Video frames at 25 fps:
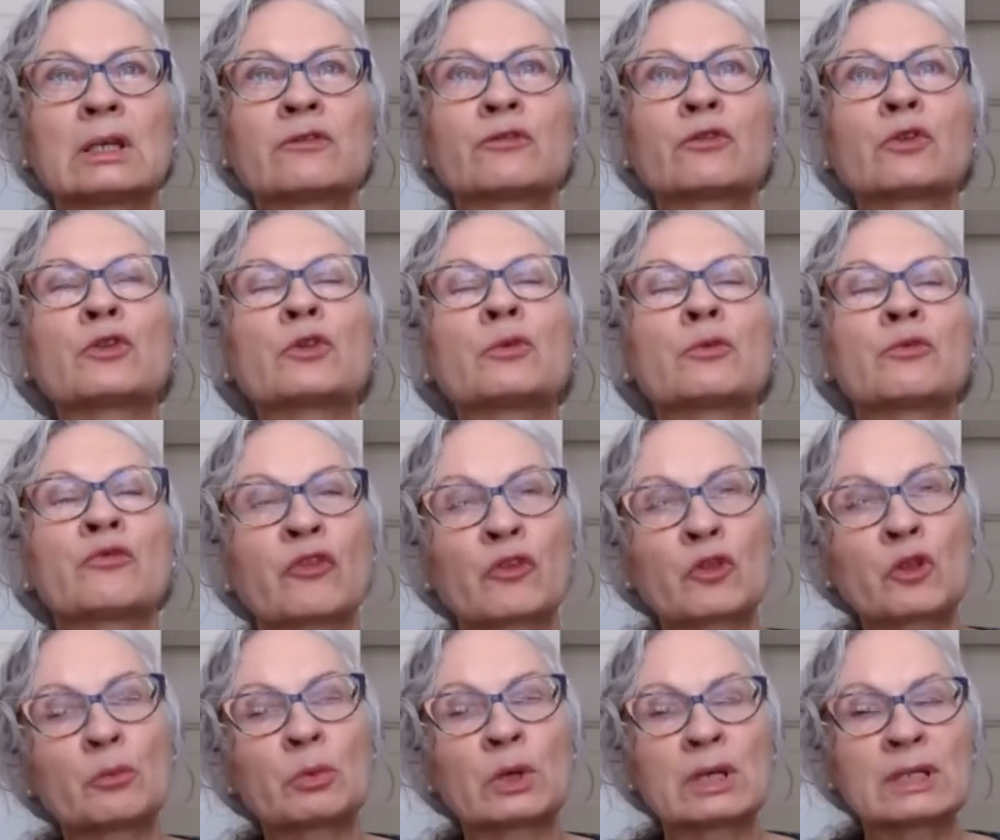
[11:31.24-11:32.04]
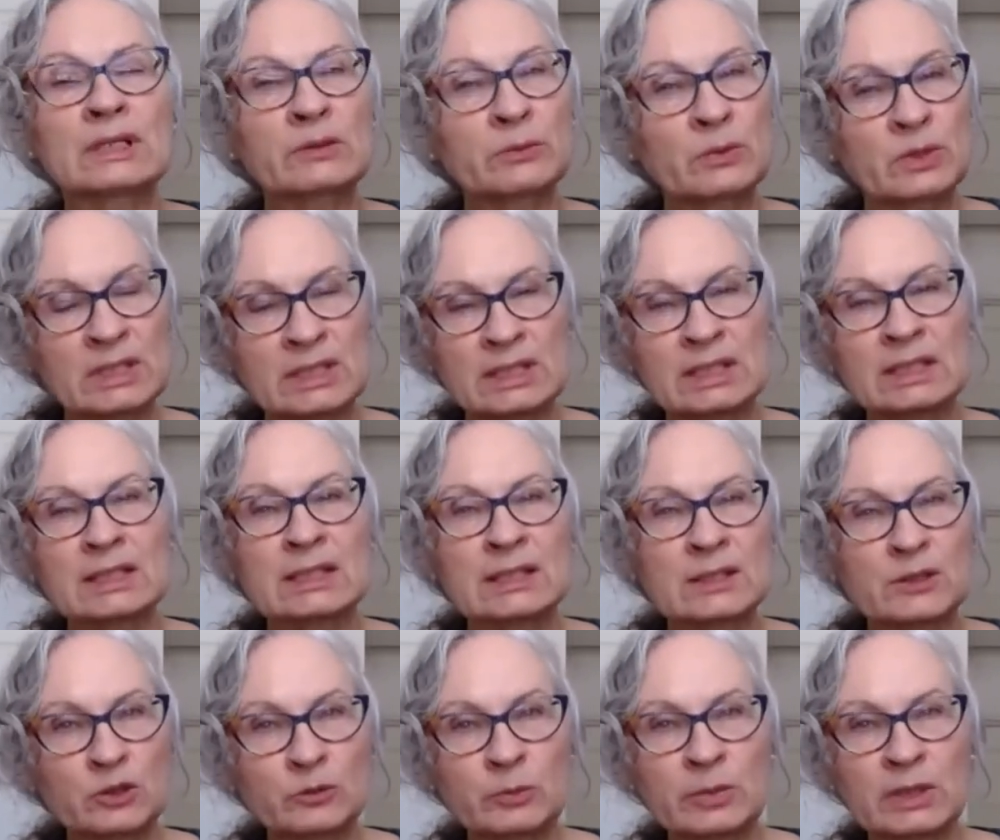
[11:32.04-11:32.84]
the breast
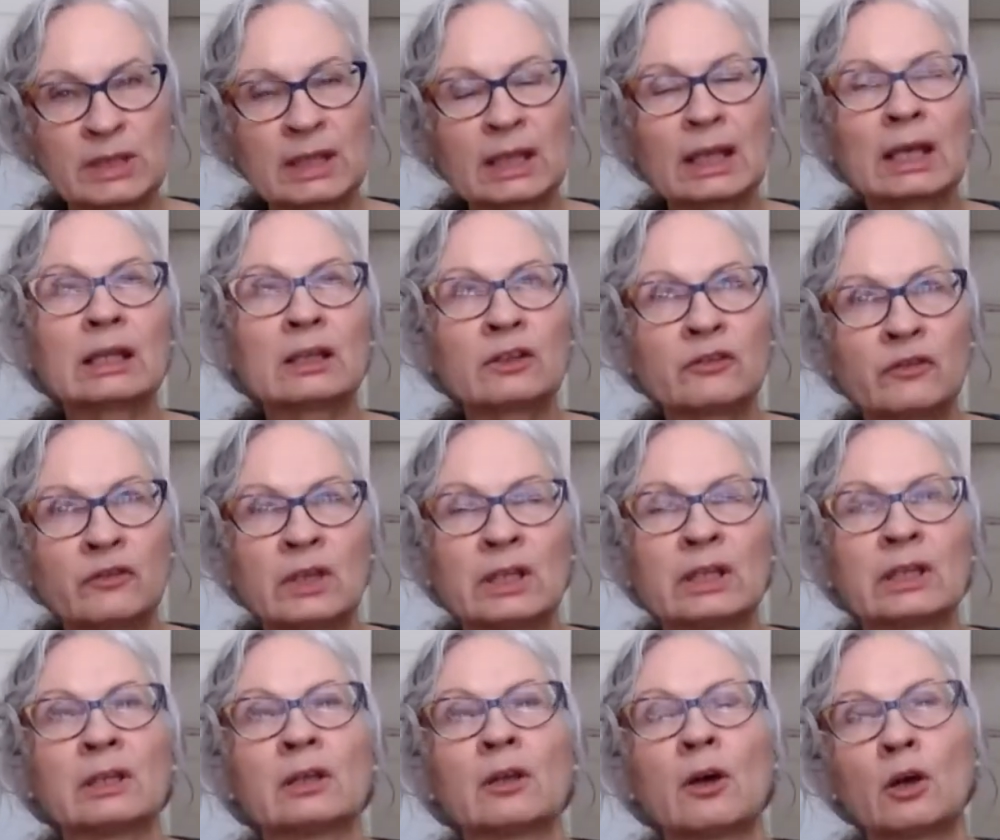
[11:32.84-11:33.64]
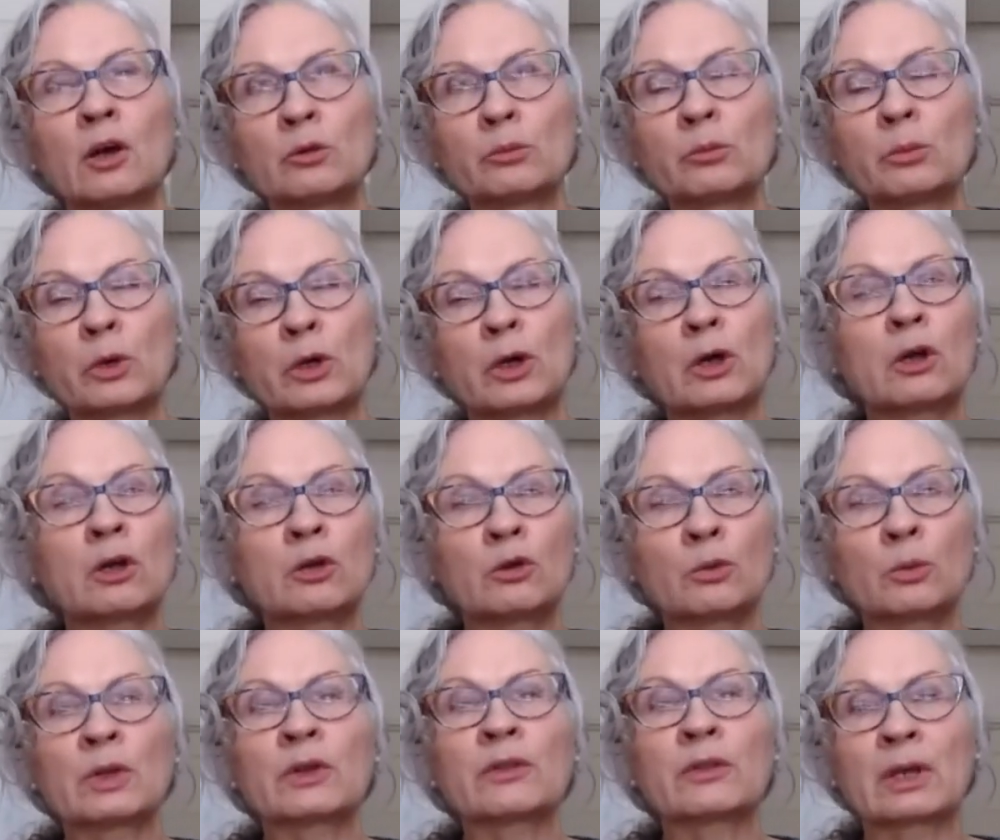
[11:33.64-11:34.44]
prosthesis to be elevated on
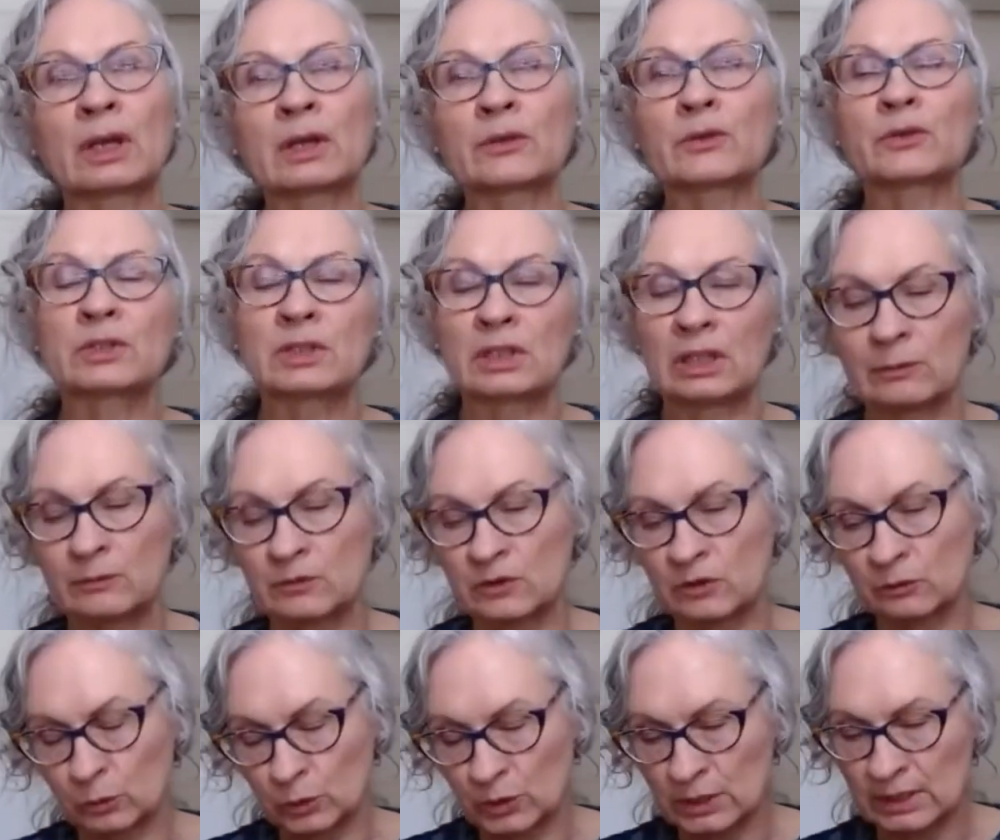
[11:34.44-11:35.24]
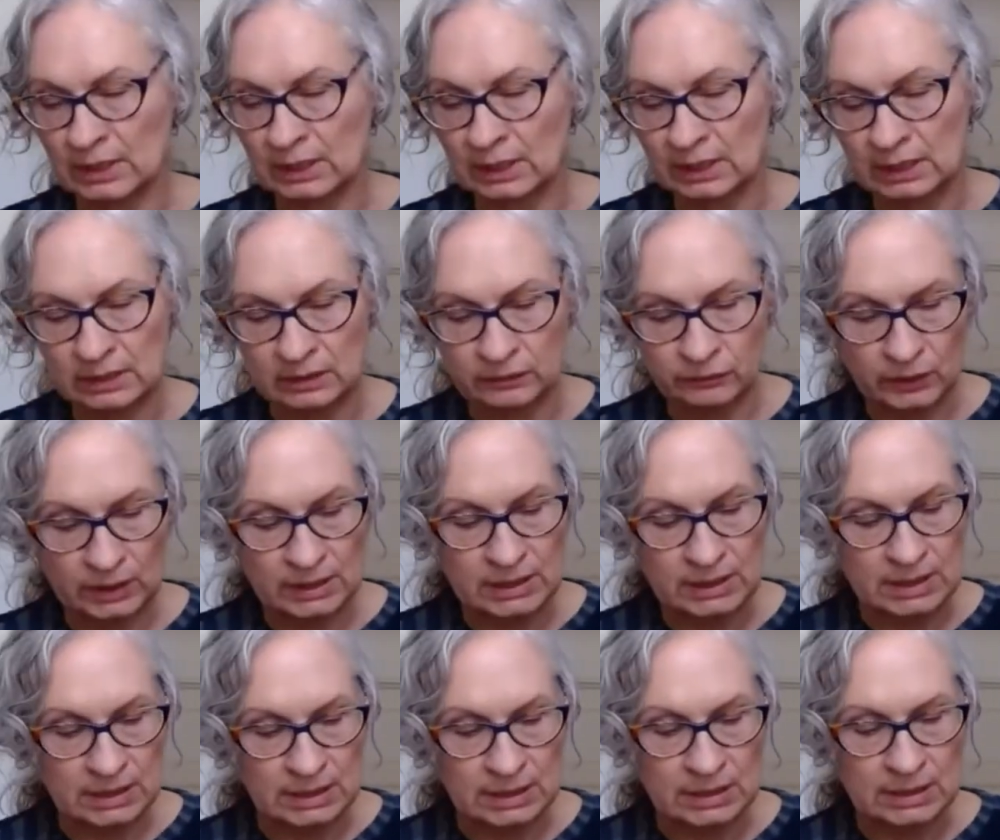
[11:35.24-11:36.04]
par with other types of prosthetic
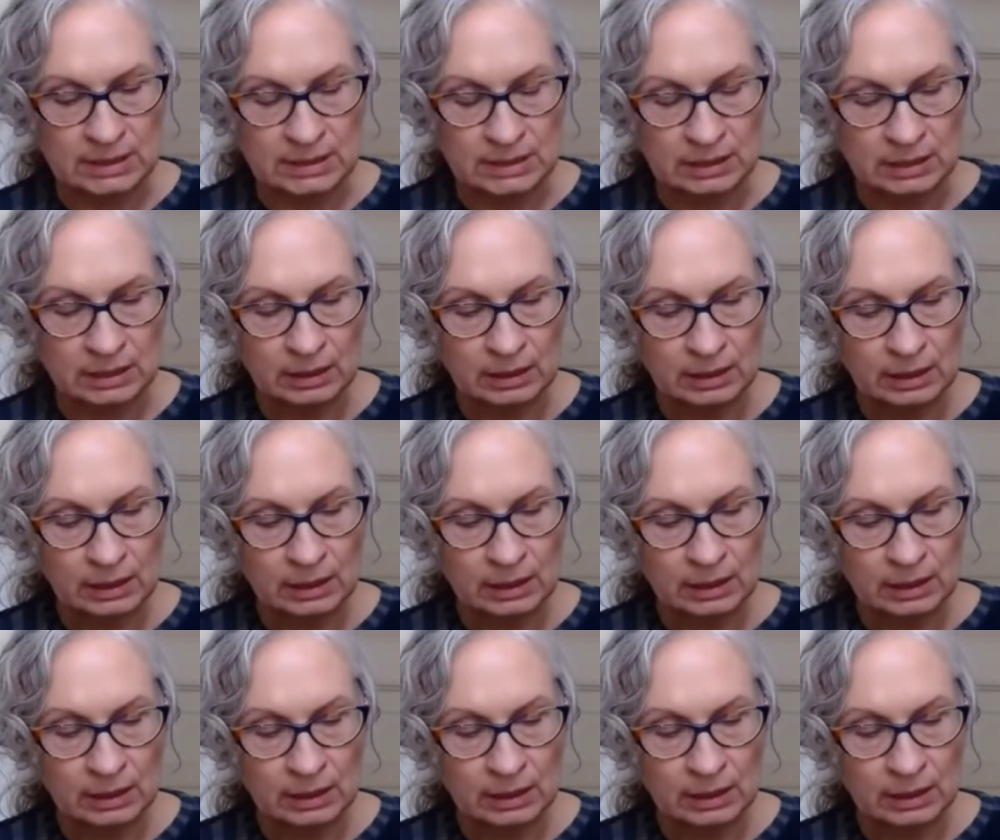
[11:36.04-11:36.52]
devices.